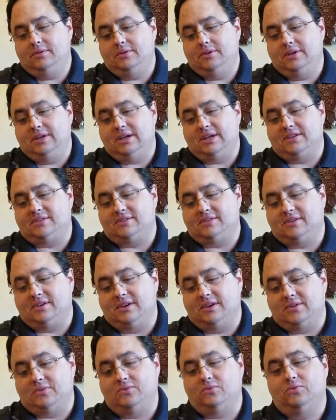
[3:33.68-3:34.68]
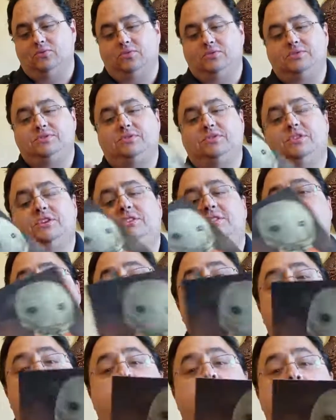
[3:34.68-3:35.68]
That's kind of cool. So this is
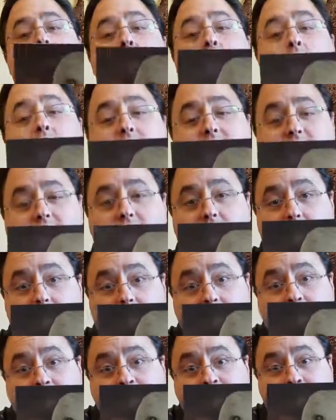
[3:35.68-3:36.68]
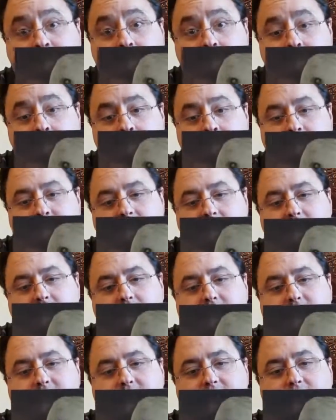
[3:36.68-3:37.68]
the one I'm waiting on.
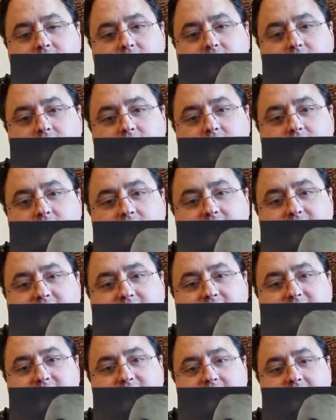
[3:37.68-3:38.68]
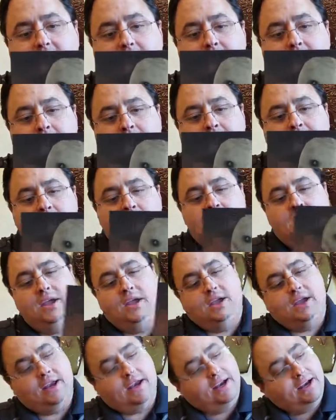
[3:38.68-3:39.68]
Is the Trick or Treat Sam,
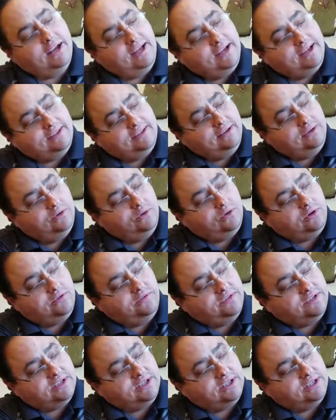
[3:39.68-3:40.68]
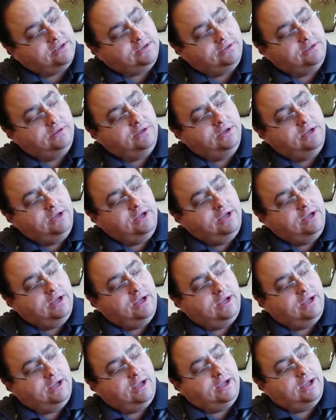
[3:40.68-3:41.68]
and I like the look of his little
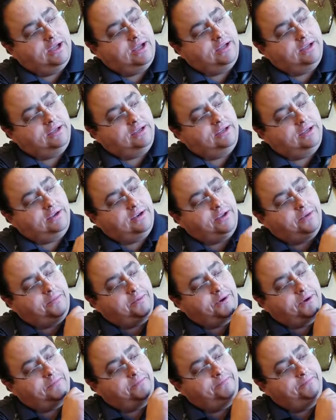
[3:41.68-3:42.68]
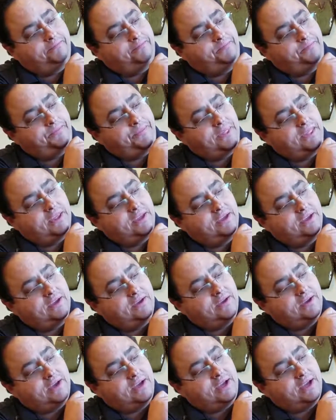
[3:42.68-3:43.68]
lollipop
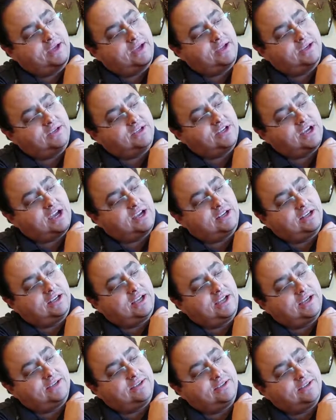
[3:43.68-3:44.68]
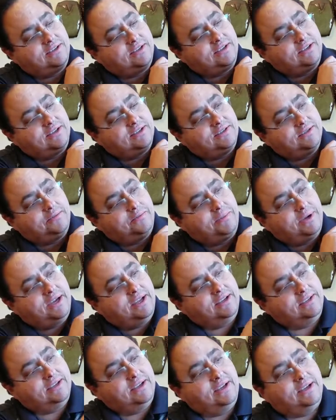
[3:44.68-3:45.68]
jack-o'-lantern that he has a
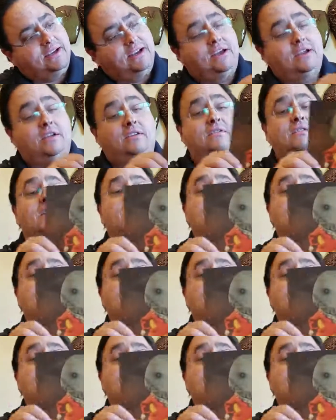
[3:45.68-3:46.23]
bite taken out of.